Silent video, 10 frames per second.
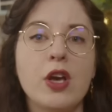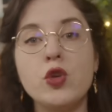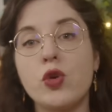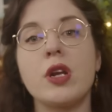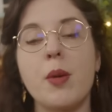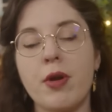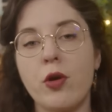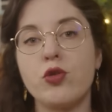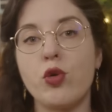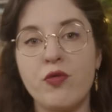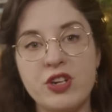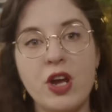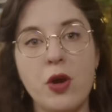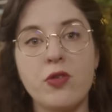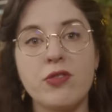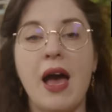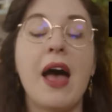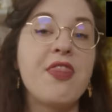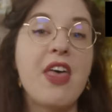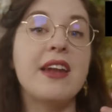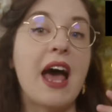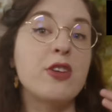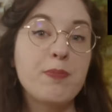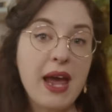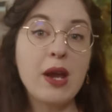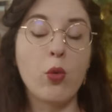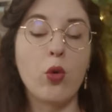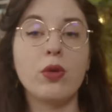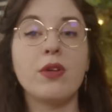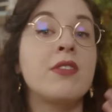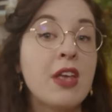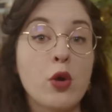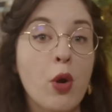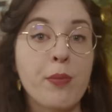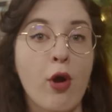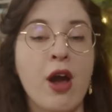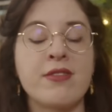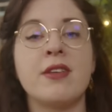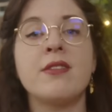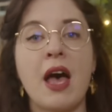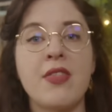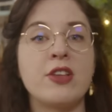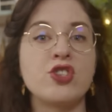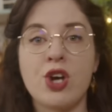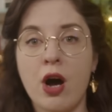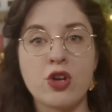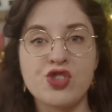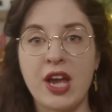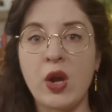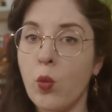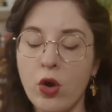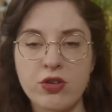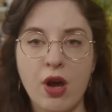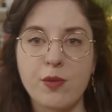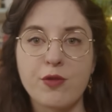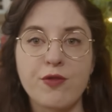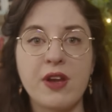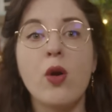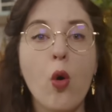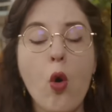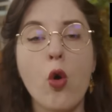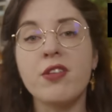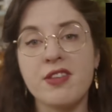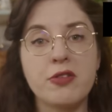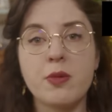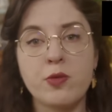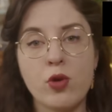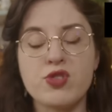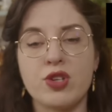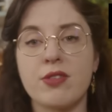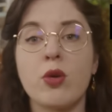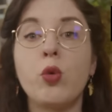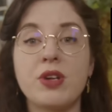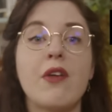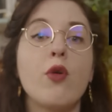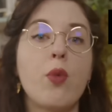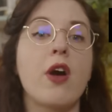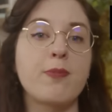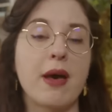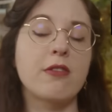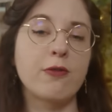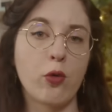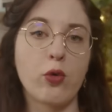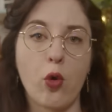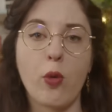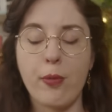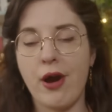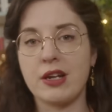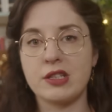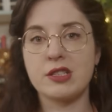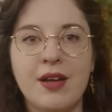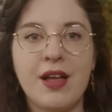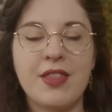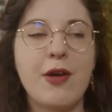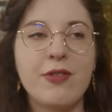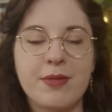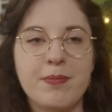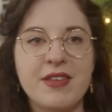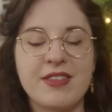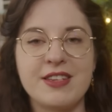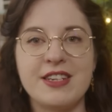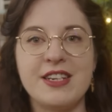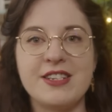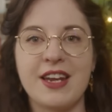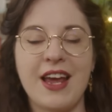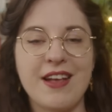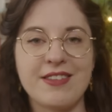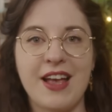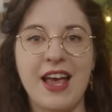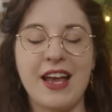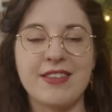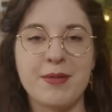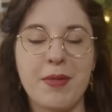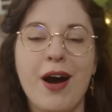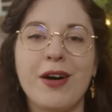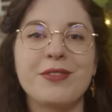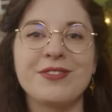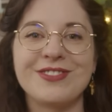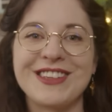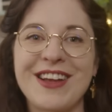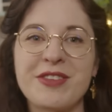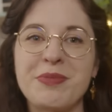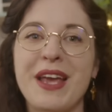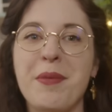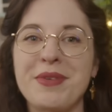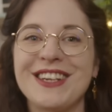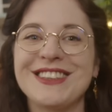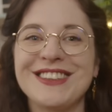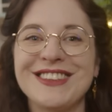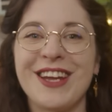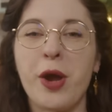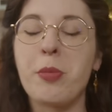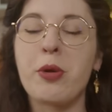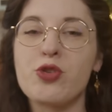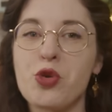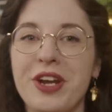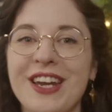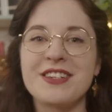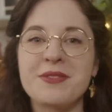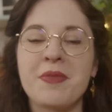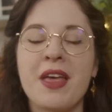You can upload your videos and then add a paywall, set your own prices, and then charge a one time fee or sell subscriptions, whatever works best for your brand. There is some biscuit eating ASMR next to me happening. I hope you're enjoying it.